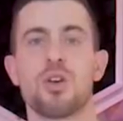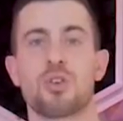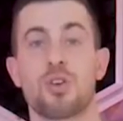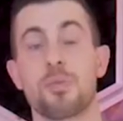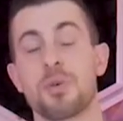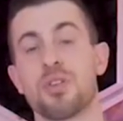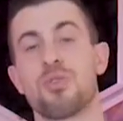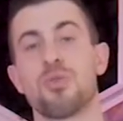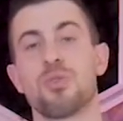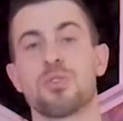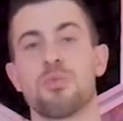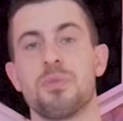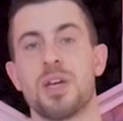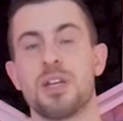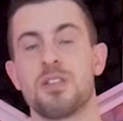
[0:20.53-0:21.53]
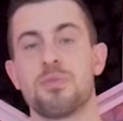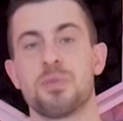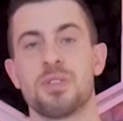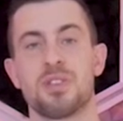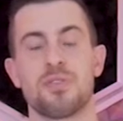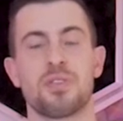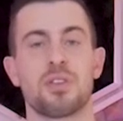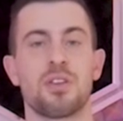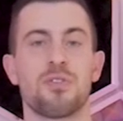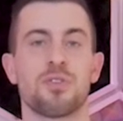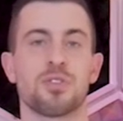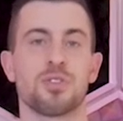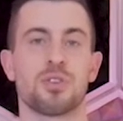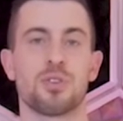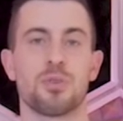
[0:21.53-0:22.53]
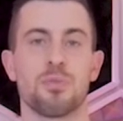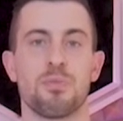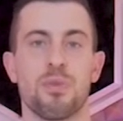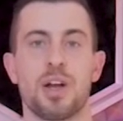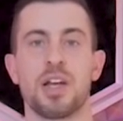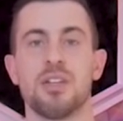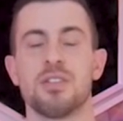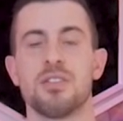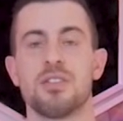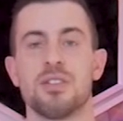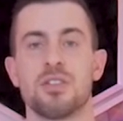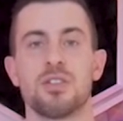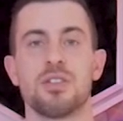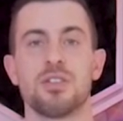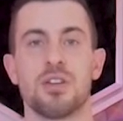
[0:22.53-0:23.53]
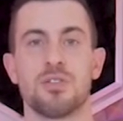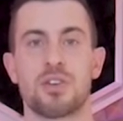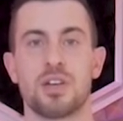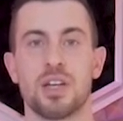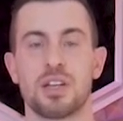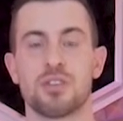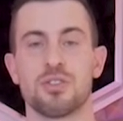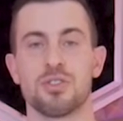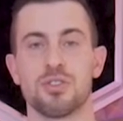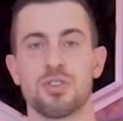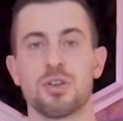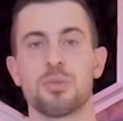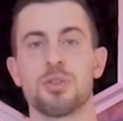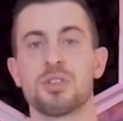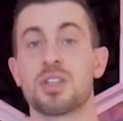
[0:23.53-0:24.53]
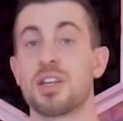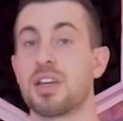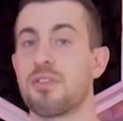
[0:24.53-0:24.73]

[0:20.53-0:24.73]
Crimping tools made specifically for certain brands and series of connectors and terminals can